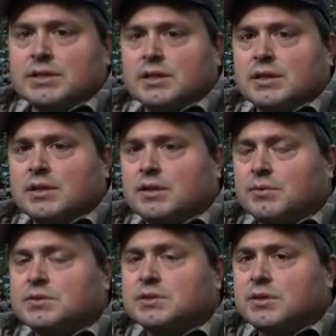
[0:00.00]
and there
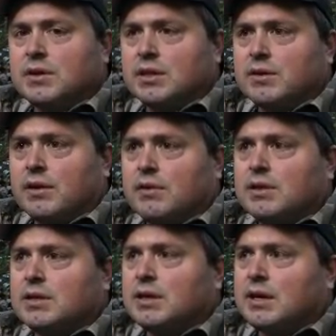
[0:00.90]
was snow on the ground
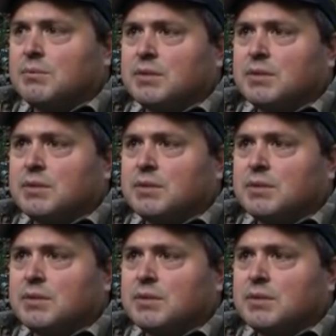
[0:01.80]
at the time,